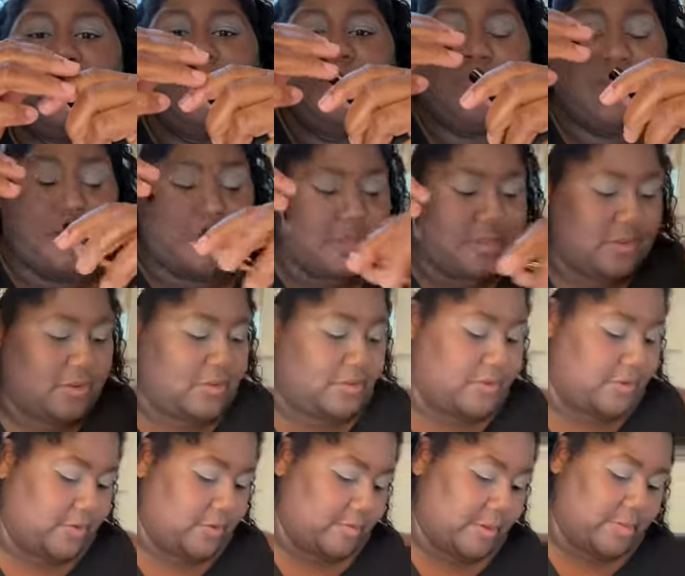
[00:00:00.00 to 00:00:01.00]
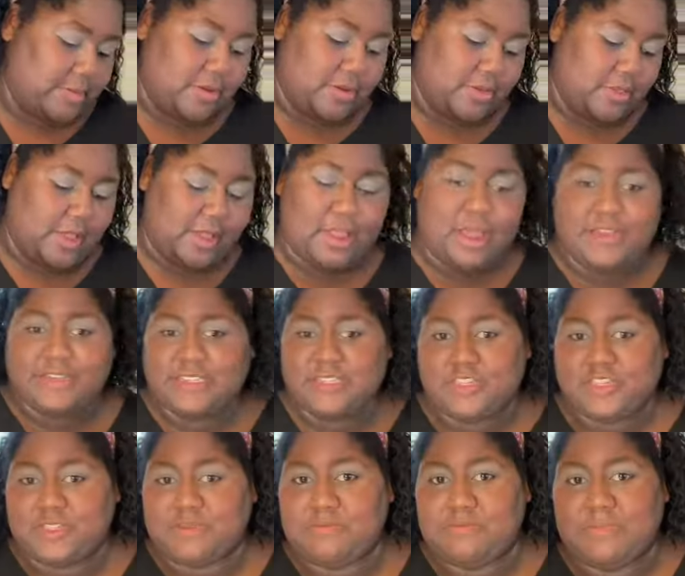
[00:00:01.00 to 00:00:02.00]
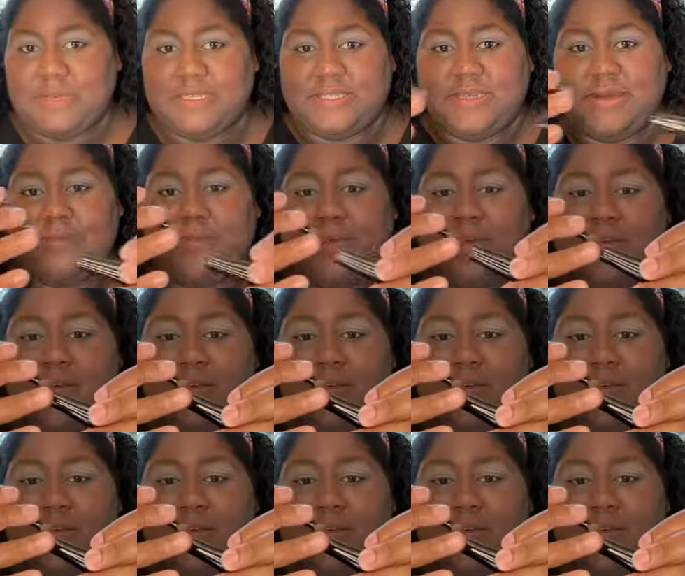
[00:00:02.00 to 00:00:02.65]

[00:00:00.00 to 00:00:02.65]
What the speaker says: But also, if you remember, like, I did just mess up